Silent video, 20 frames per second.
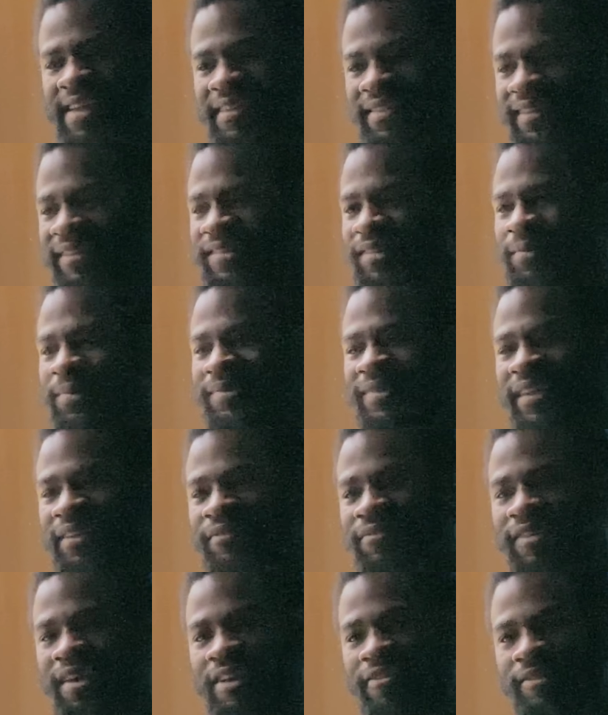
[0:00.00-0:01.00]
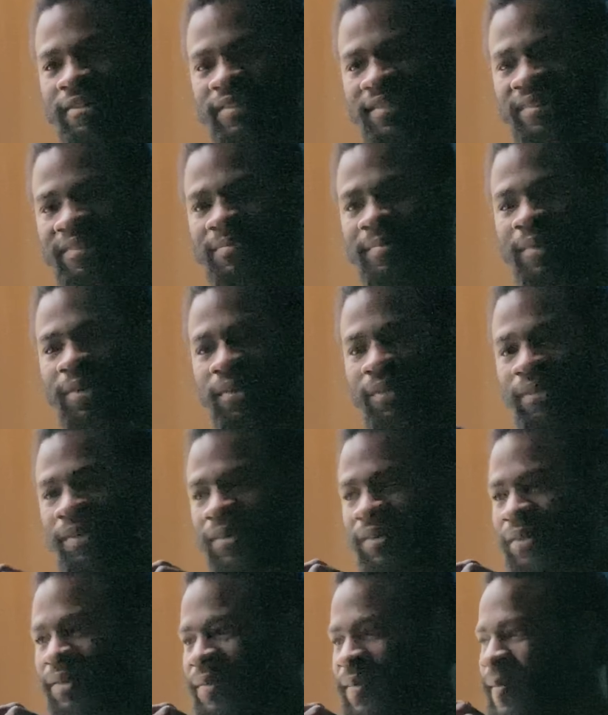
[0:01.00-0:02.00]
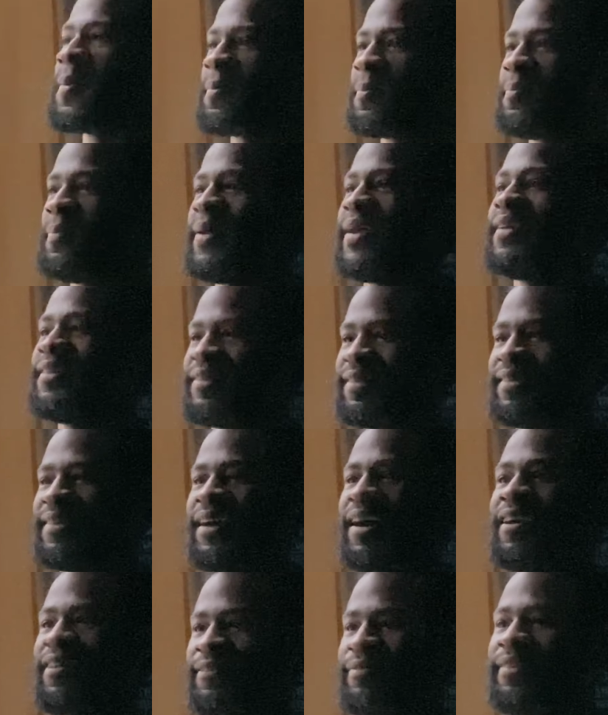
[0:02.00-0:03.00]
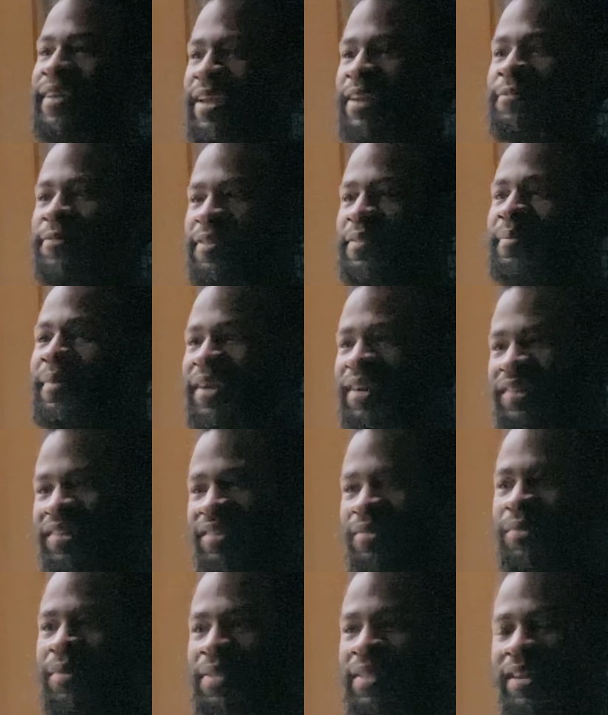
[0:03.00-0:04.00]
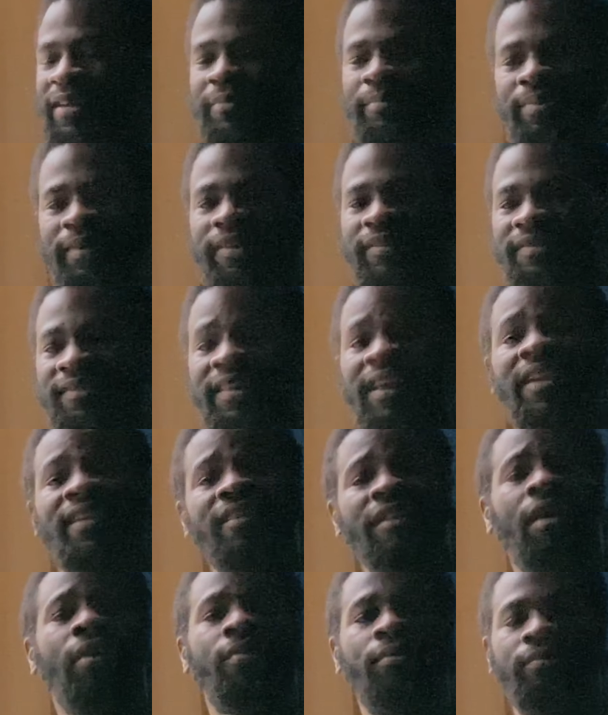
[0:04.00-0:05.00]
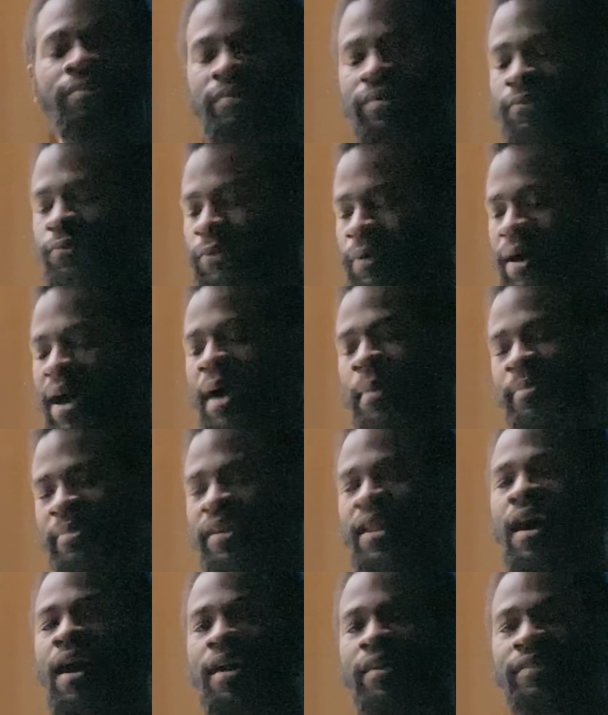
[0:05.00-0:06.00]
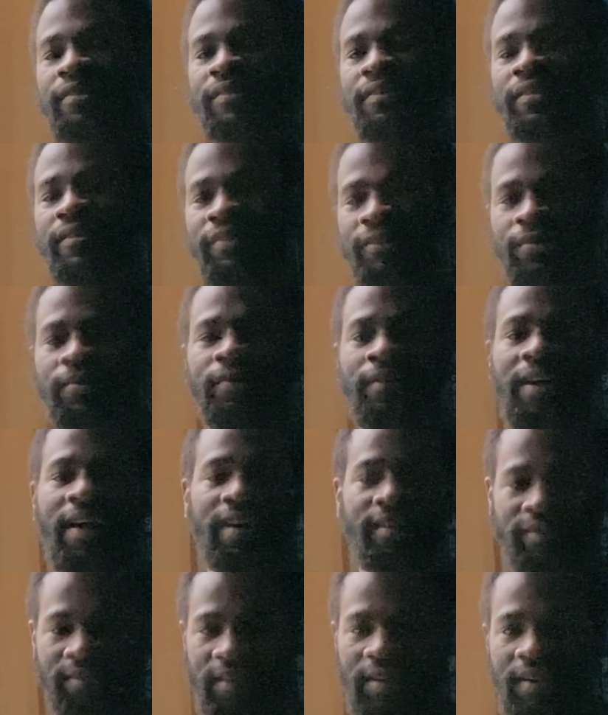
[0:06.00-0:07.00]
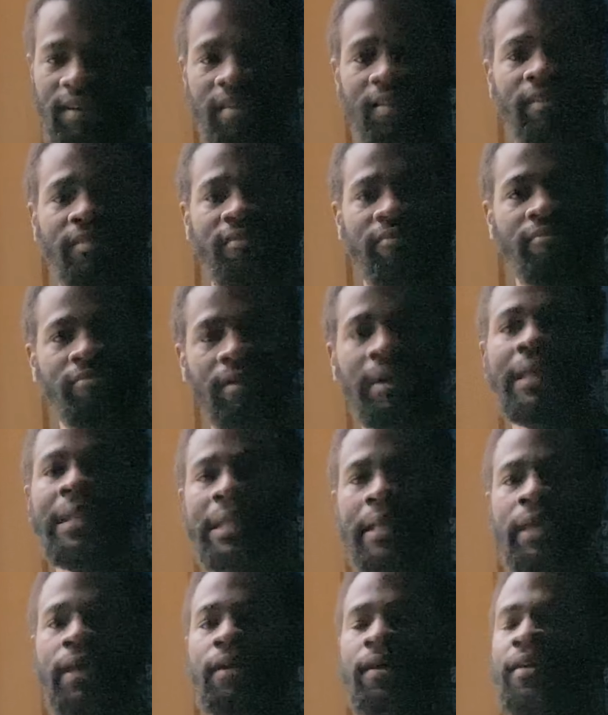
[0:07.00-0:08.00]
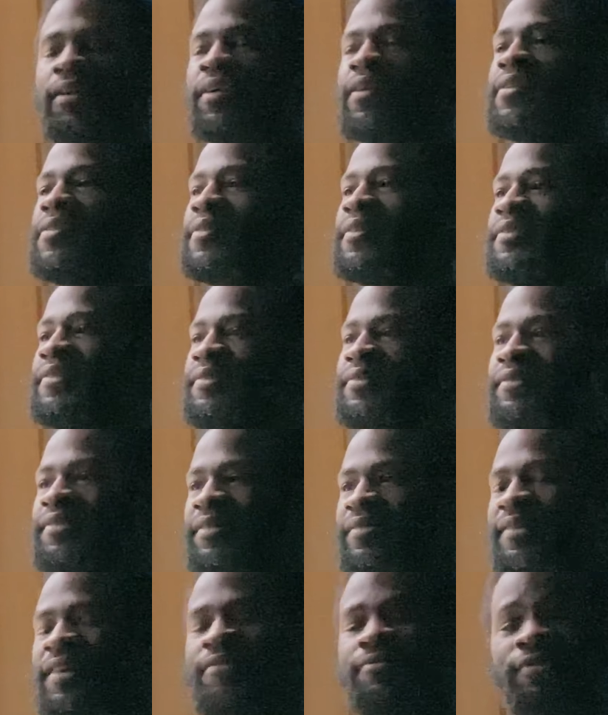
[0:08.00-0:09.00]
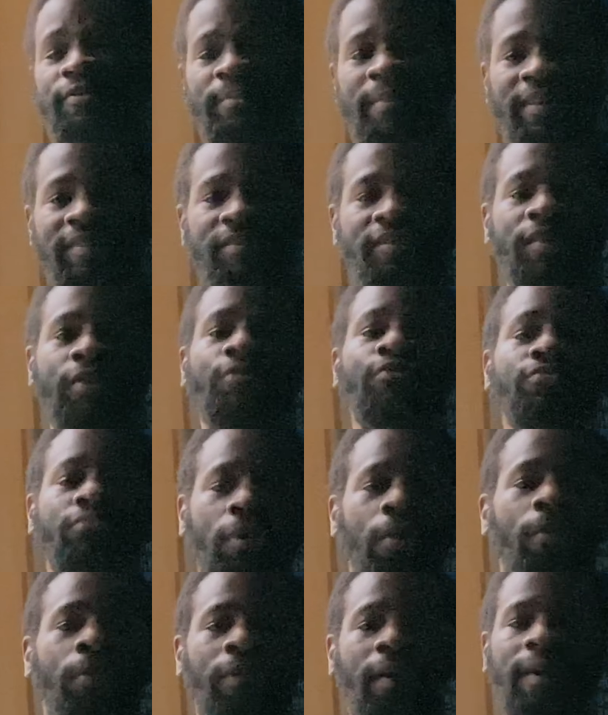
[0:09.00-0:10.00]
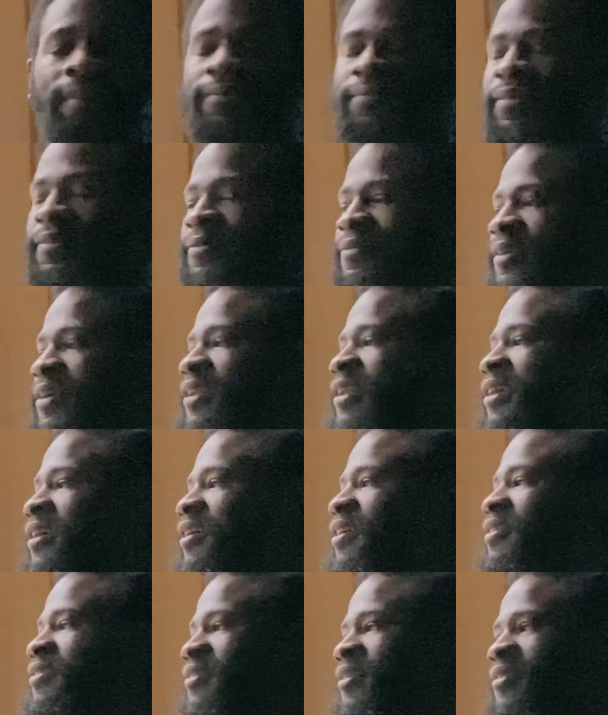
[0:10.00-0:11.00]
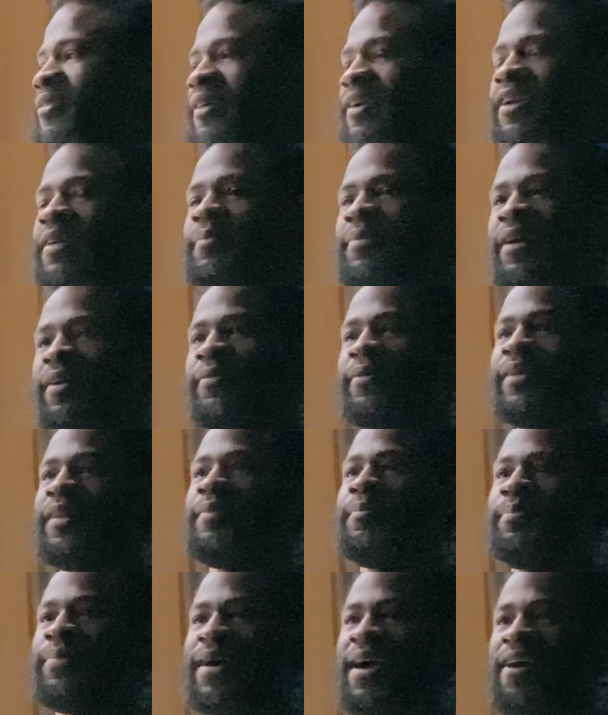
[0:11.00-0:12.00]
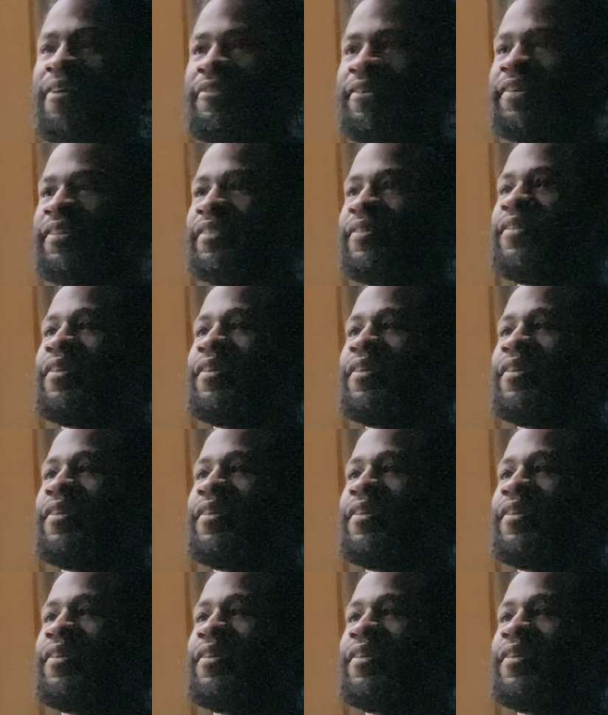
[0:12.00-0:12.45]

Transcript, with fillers: there's always that very small bit of information within a person that knows, well, I'm not your caretaker, really. This is just a romantic role I'm fulfilling. But think about when a parent